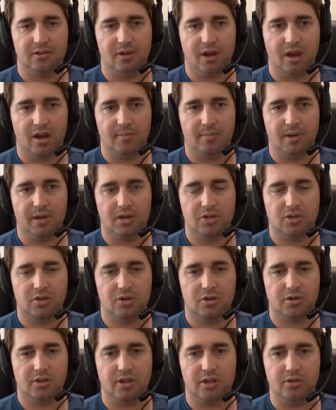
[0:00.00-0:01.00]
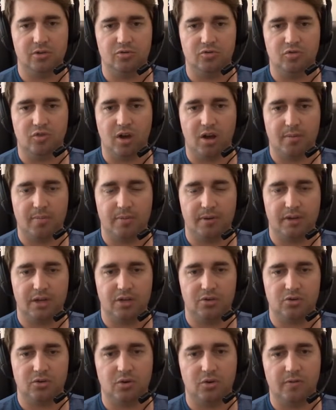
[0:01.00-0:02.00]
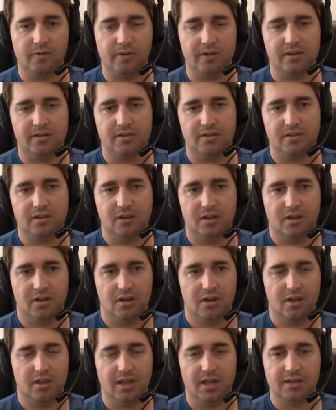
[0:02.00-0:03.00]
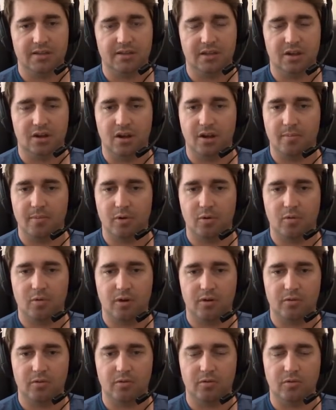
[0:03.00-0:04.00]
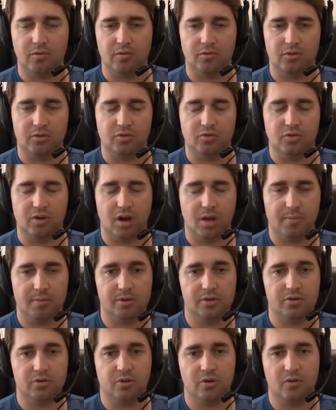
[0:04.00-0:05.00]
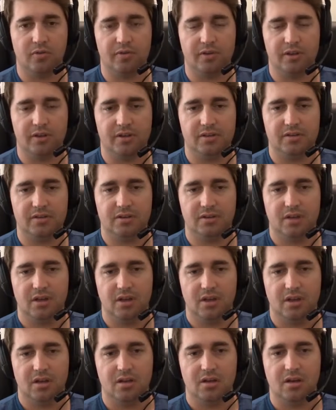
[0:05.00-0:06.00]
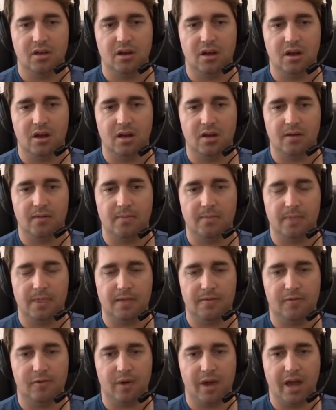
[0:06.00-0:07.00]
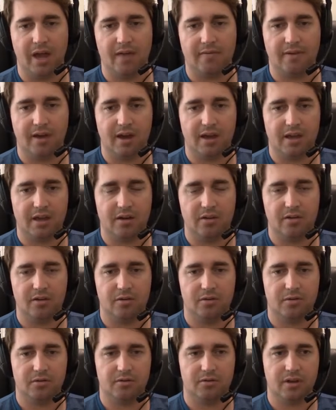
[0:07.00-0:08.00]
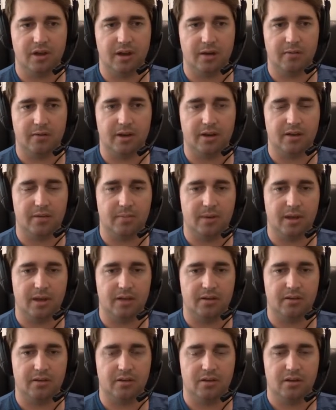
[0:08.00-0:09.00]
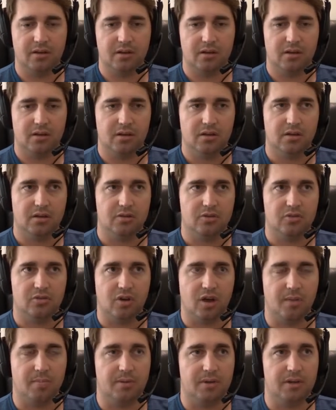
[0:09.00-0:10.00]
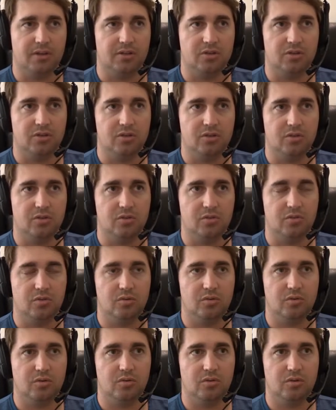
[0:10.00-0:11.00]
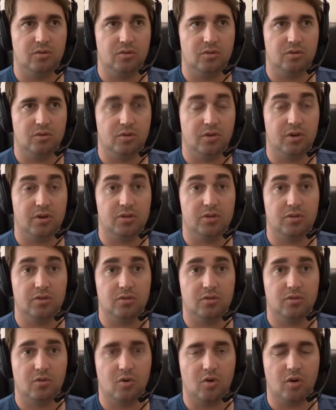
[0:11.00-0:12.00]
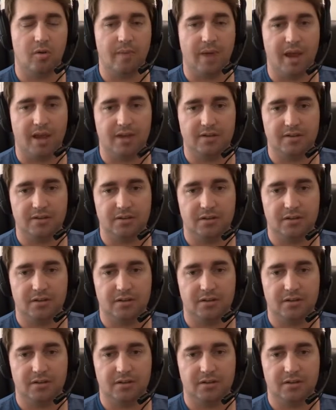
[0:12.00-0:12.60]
to make sure that you drop in trophies. That's the #1 rule. Drop in trophies. If you have high heroes, I recommend dropping to Crystal or Master.